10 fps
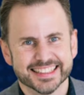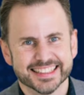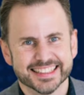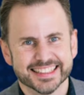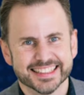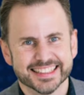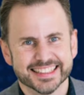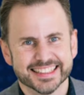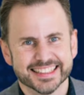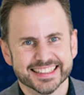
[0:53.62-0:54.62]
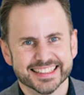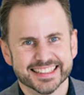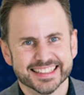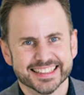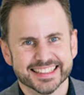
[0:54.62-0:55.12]

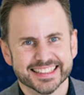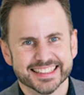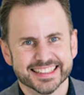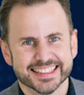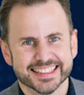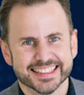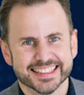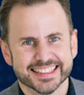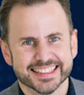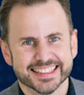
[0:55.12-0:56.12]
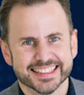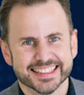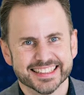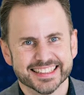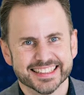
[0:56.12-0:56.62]

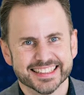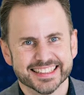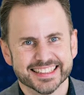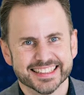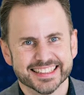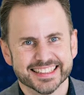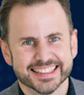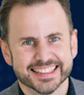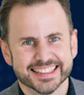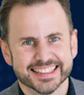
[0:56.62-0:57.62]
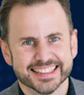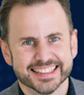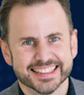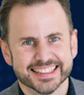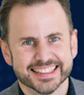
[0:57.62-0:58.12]

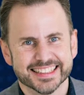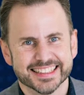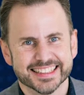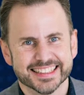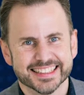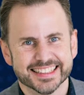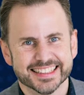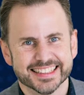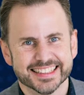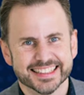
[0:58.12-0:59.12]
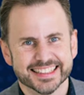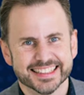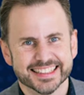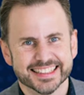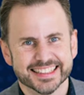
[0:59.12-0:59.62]

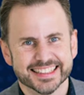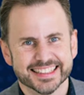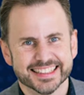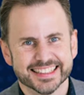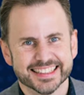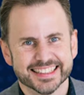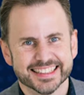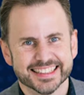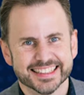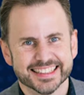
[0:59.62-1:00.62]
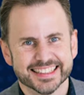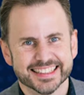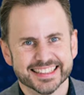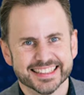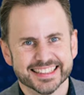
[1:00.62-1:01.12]
This is a still picture; no speech is visible.